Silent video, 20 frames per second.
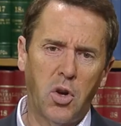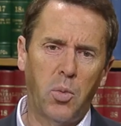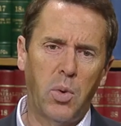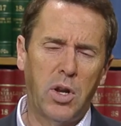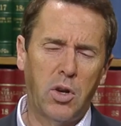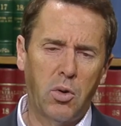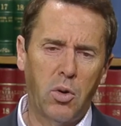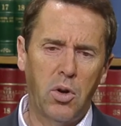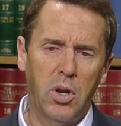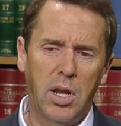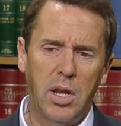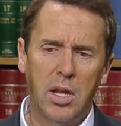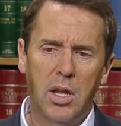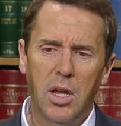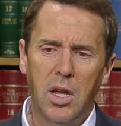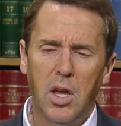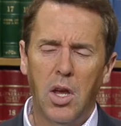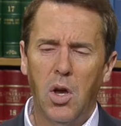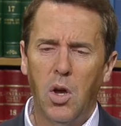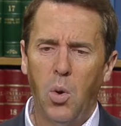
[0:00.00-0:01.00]
are recruiting
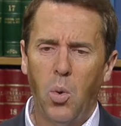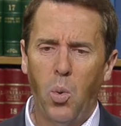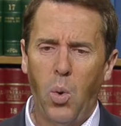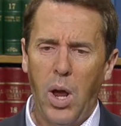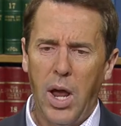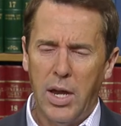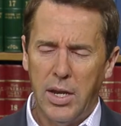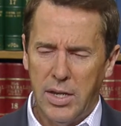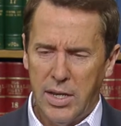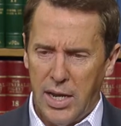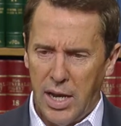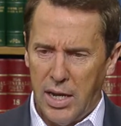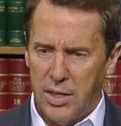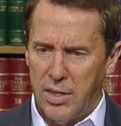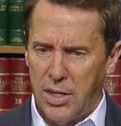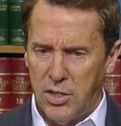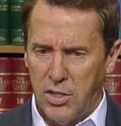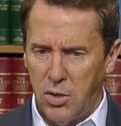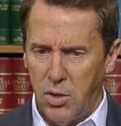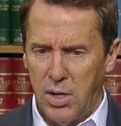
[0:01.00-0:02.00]
and telling
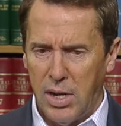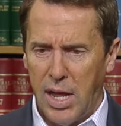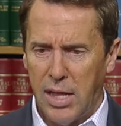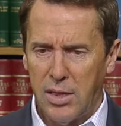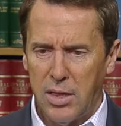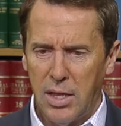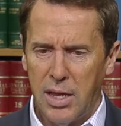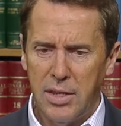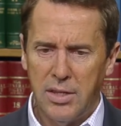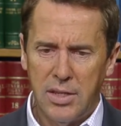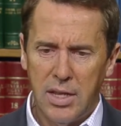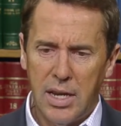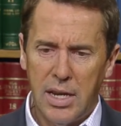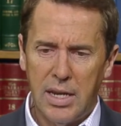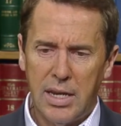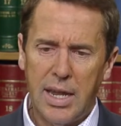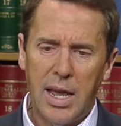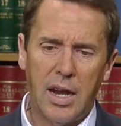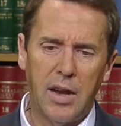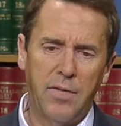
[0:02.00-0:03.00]
these student athletes that
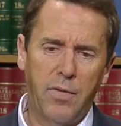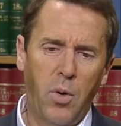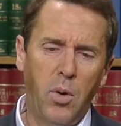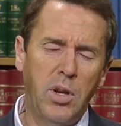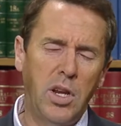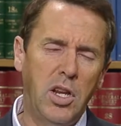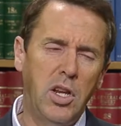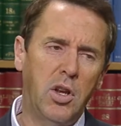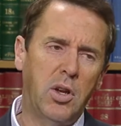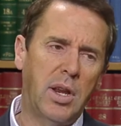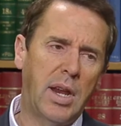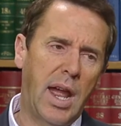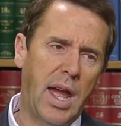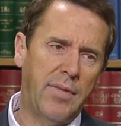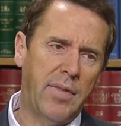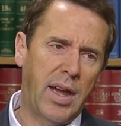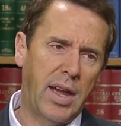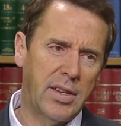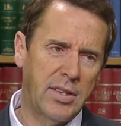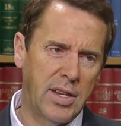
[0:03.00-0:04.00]
in California you can
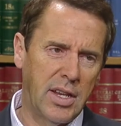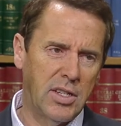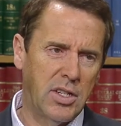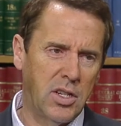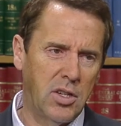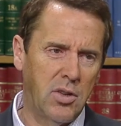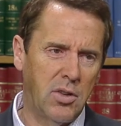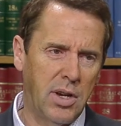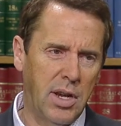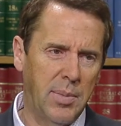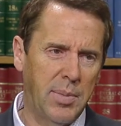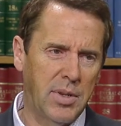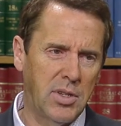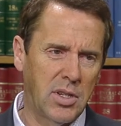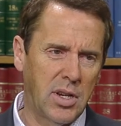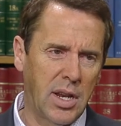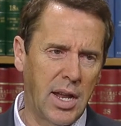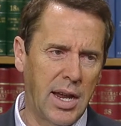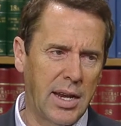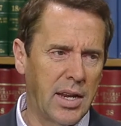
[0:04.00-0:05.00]
have access to your image
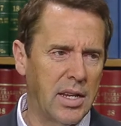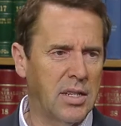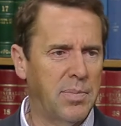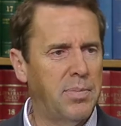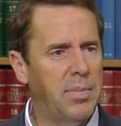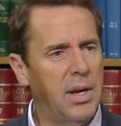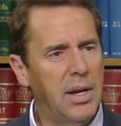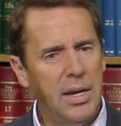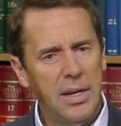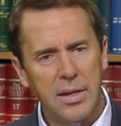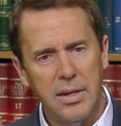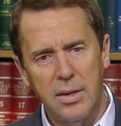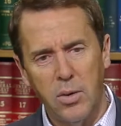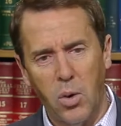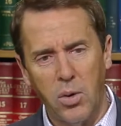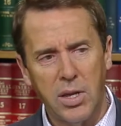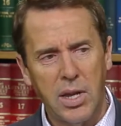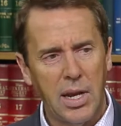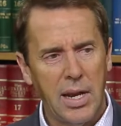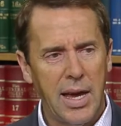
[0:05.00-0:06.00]
or likeness, but in
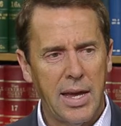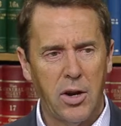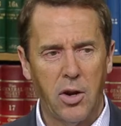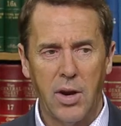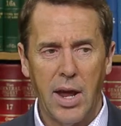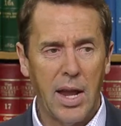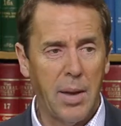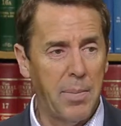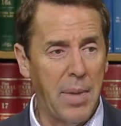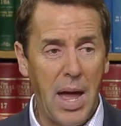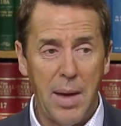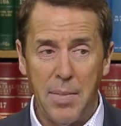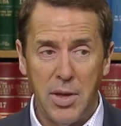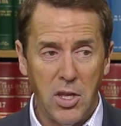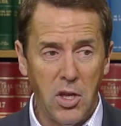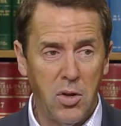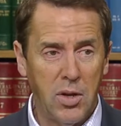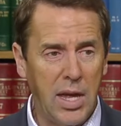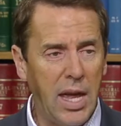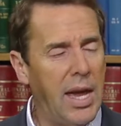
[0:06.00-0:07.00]
North Carolina or Alabama
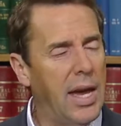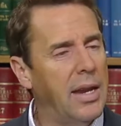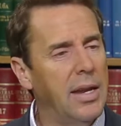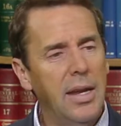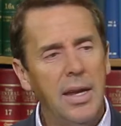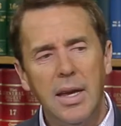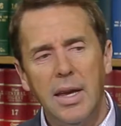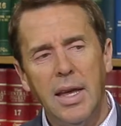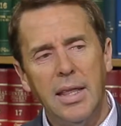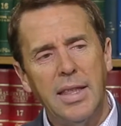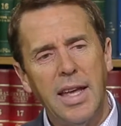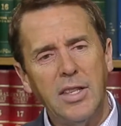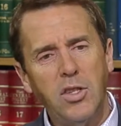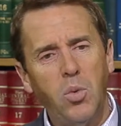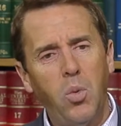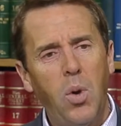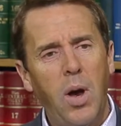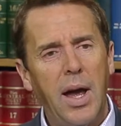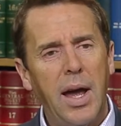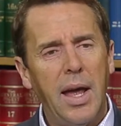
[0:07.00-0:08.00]
you can't.
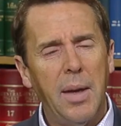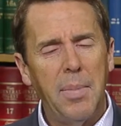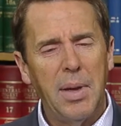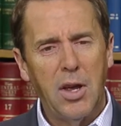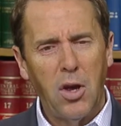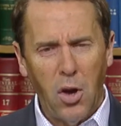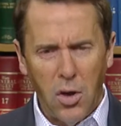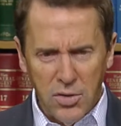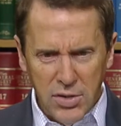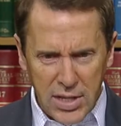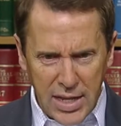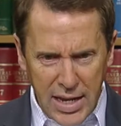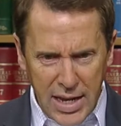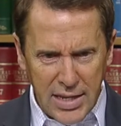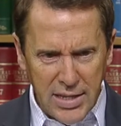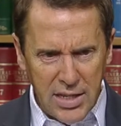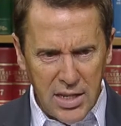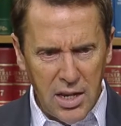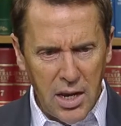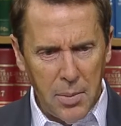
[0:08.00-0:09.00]
That's why, because the
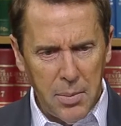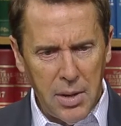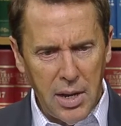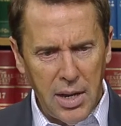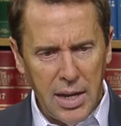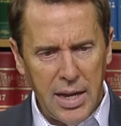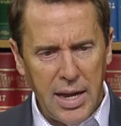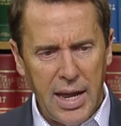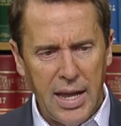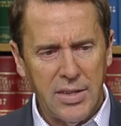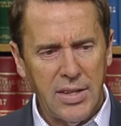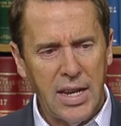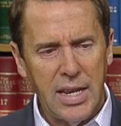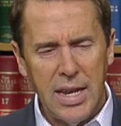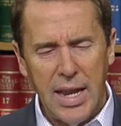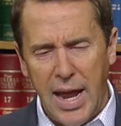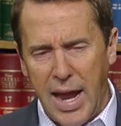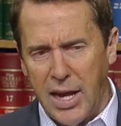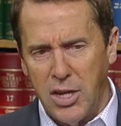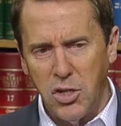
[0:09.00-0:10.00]
NCAA is a
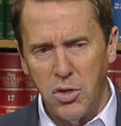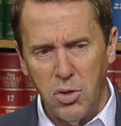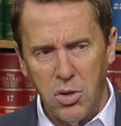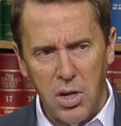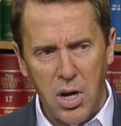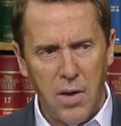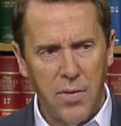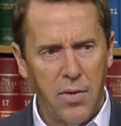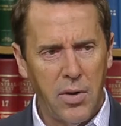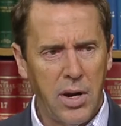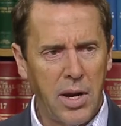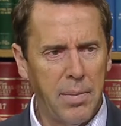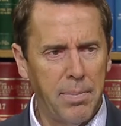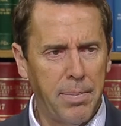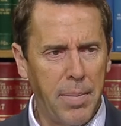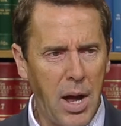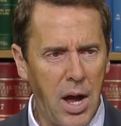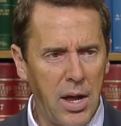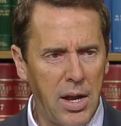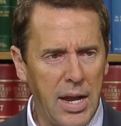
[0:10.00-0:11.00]
national
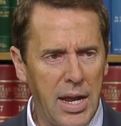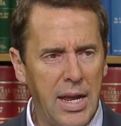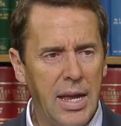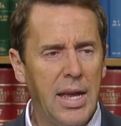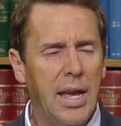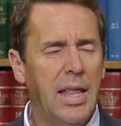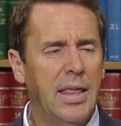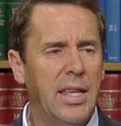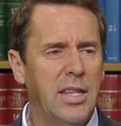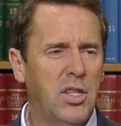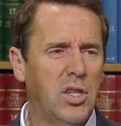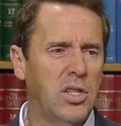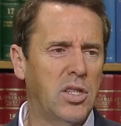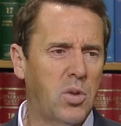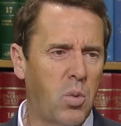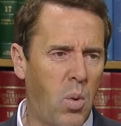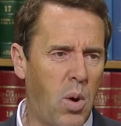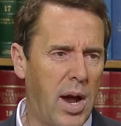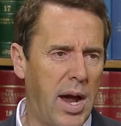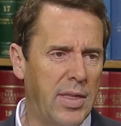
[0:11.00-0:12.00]
governing body, this
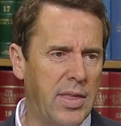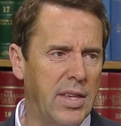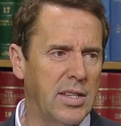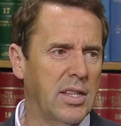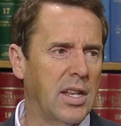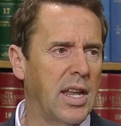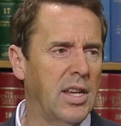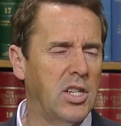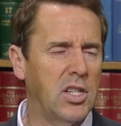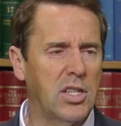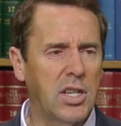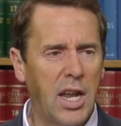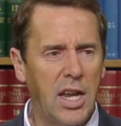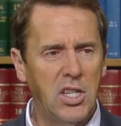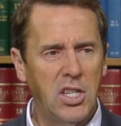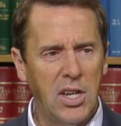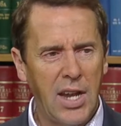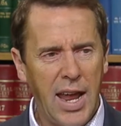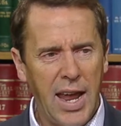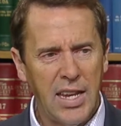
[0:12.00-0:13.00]
is why this
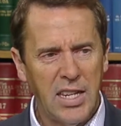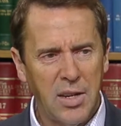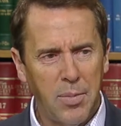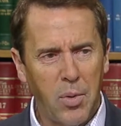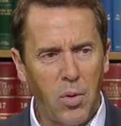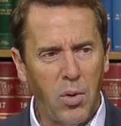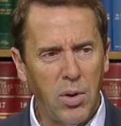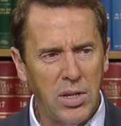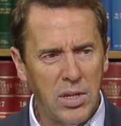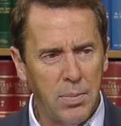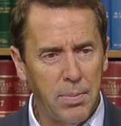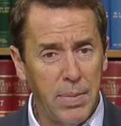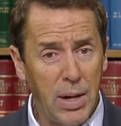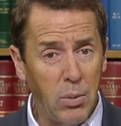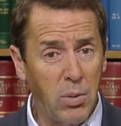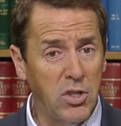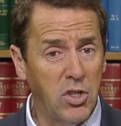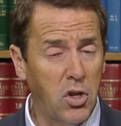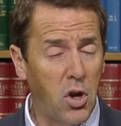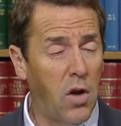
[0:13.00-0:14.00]
legislation has to be
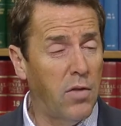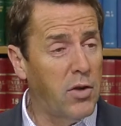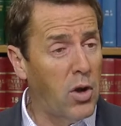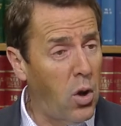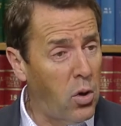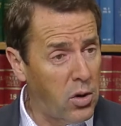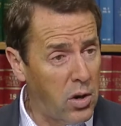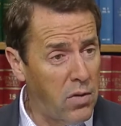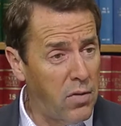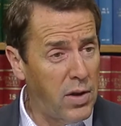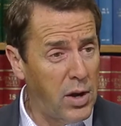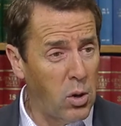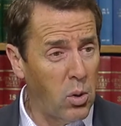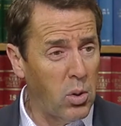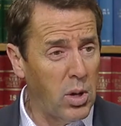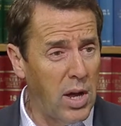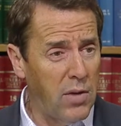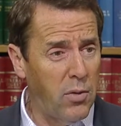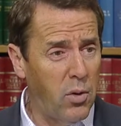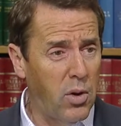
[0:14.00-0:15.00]
resolved on a
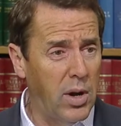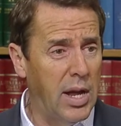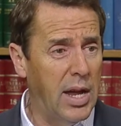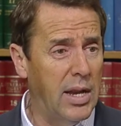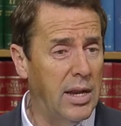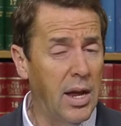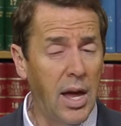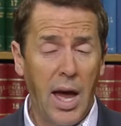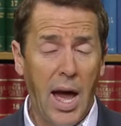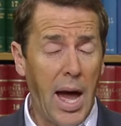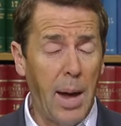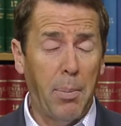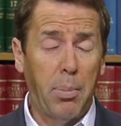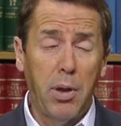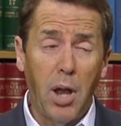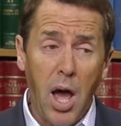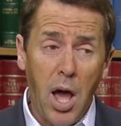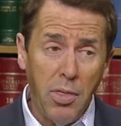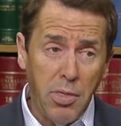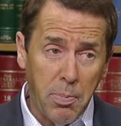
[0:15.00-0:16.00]
federal level. And I
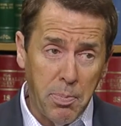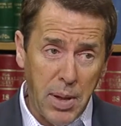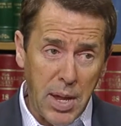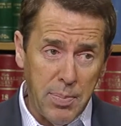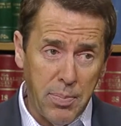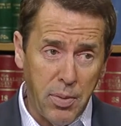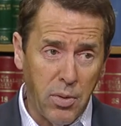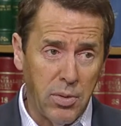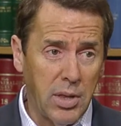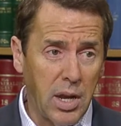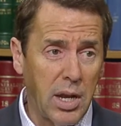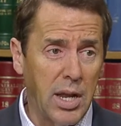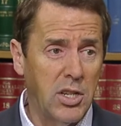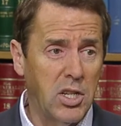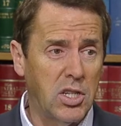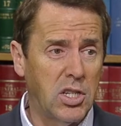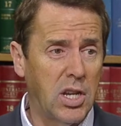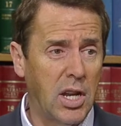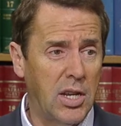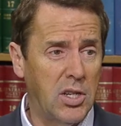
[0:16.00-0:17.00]
applaud the people in the
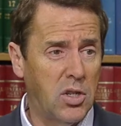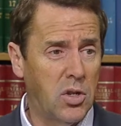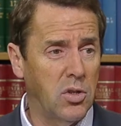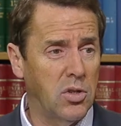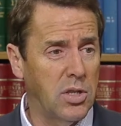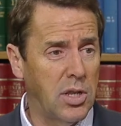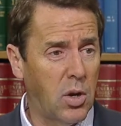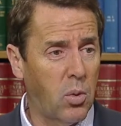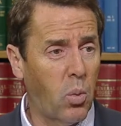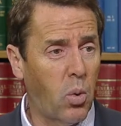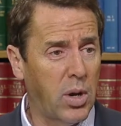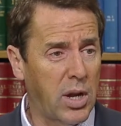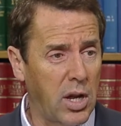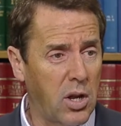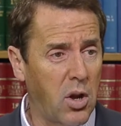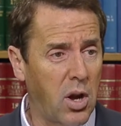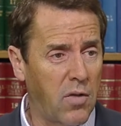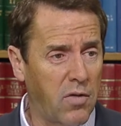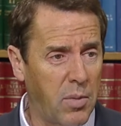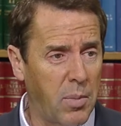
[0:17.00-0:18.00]
legislatures that are
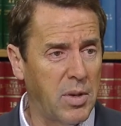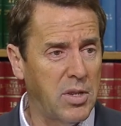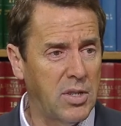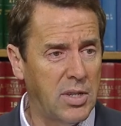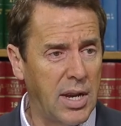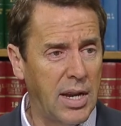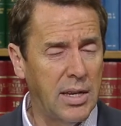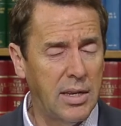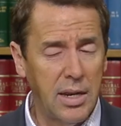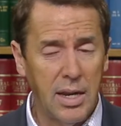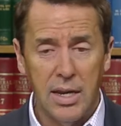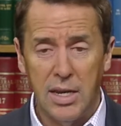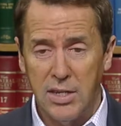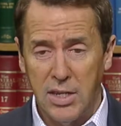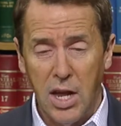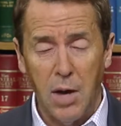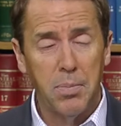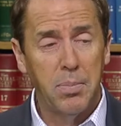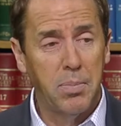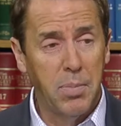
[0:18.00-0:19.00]
working on it from a state, and it's
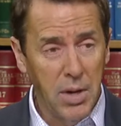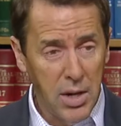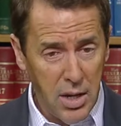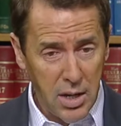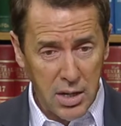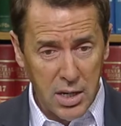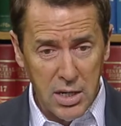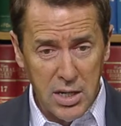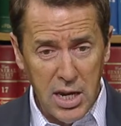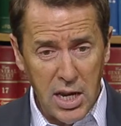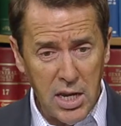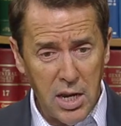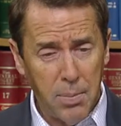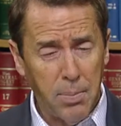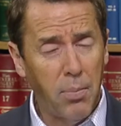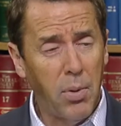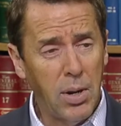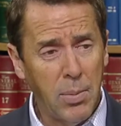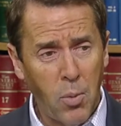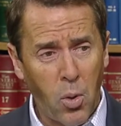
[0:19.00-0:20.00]
helped continue to
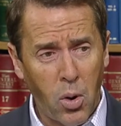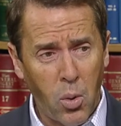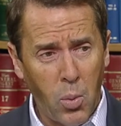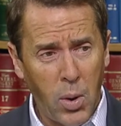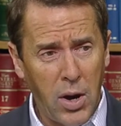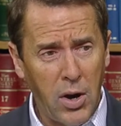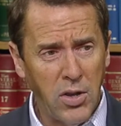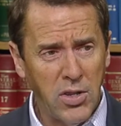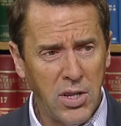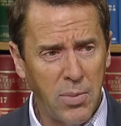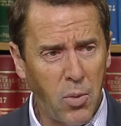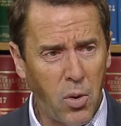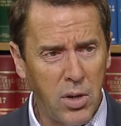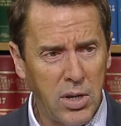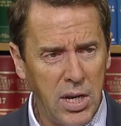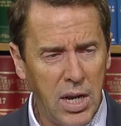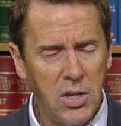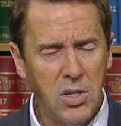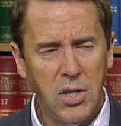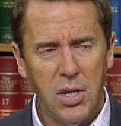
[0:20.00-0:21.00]
bring more awareness and more
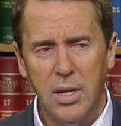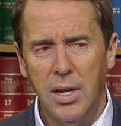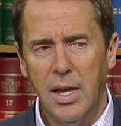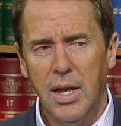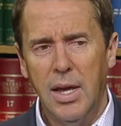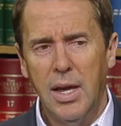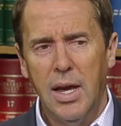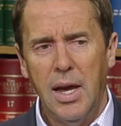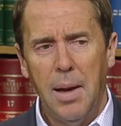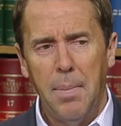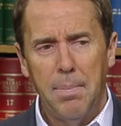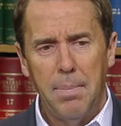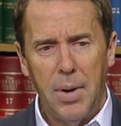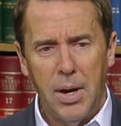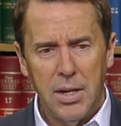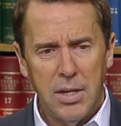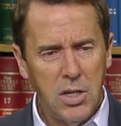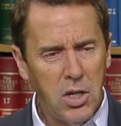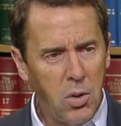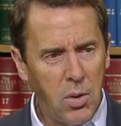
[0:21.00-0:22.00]
attention.
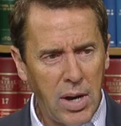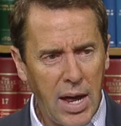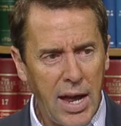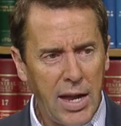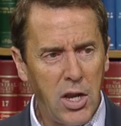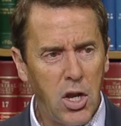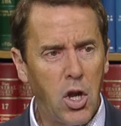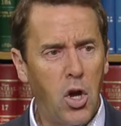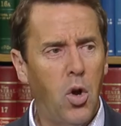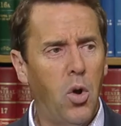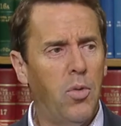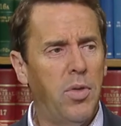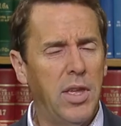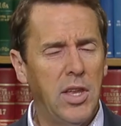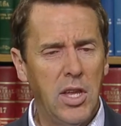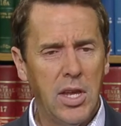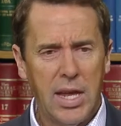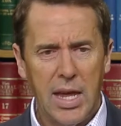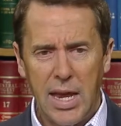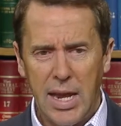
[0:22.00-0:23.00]
But you and I know that
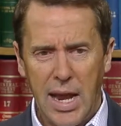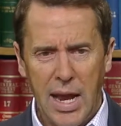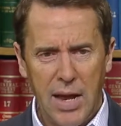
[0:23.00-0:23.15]
you can't